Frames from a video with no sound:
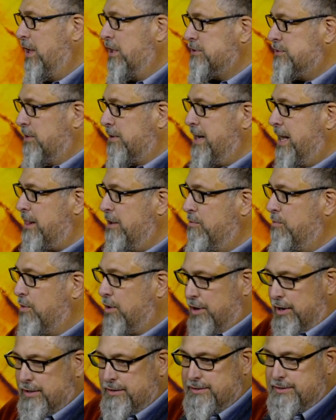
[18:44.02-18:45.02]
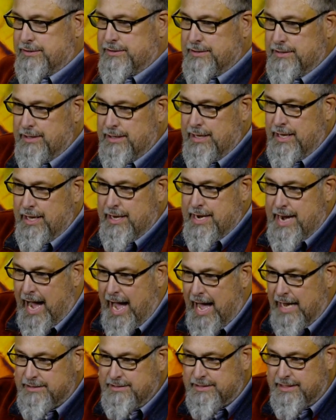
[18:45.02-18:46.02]
So, in other words,
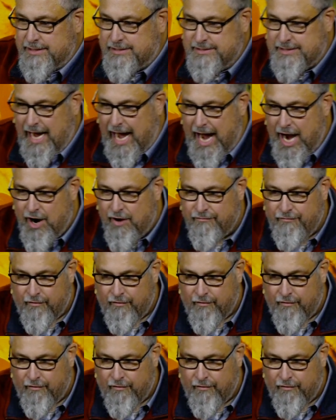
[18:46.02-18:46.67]
God's desire